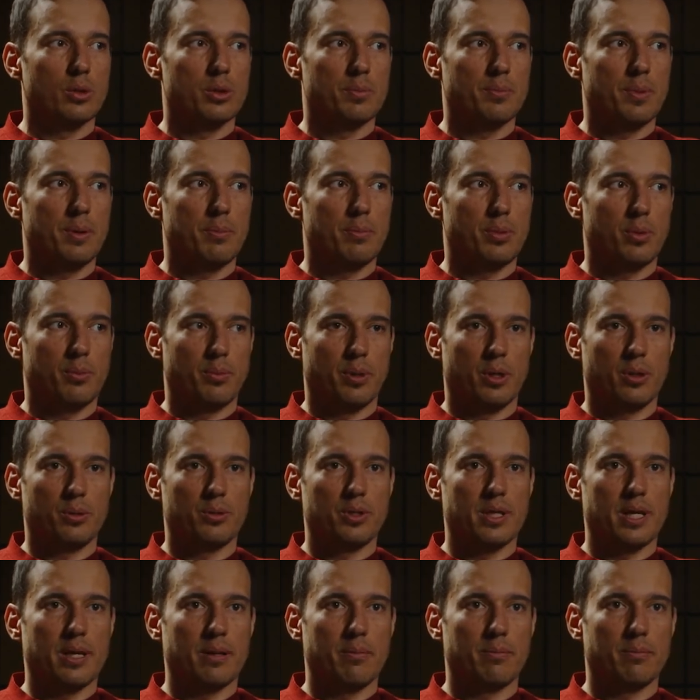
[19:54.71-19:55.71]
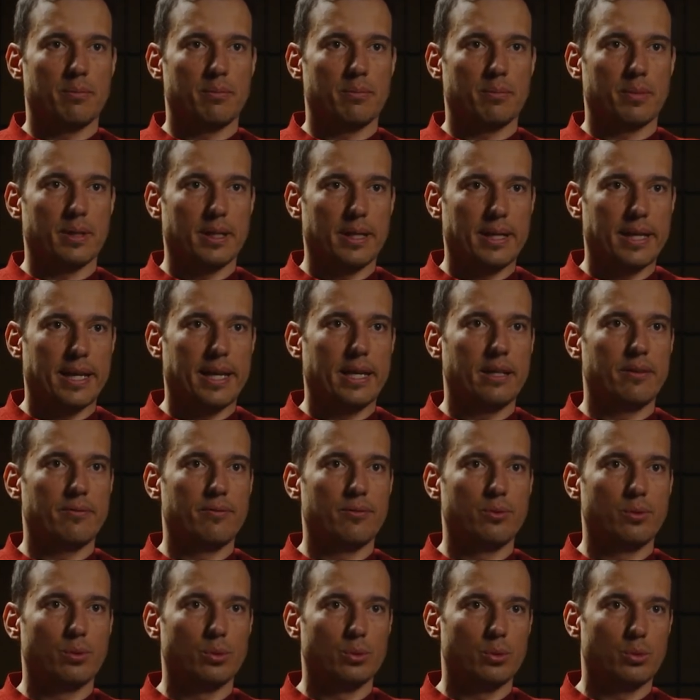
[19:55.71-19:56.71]
people, because I'm
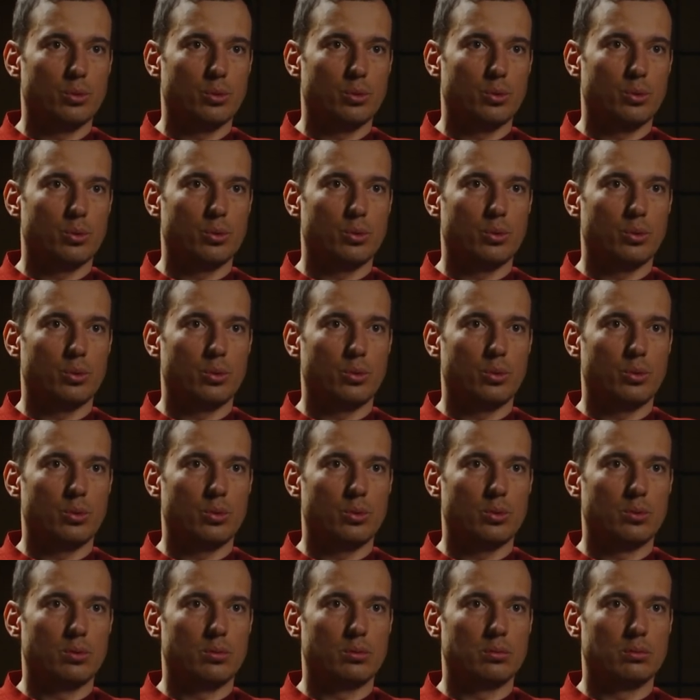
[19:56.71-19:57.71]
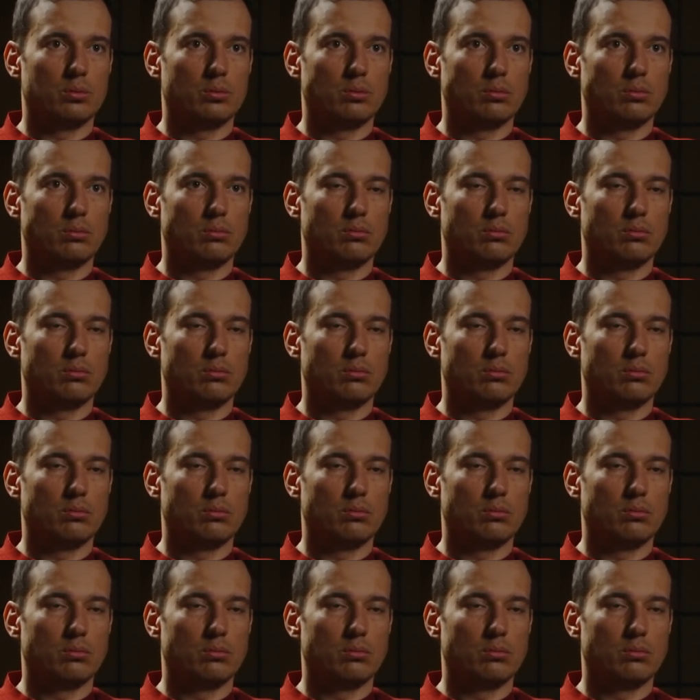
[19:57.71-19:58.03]
grateful to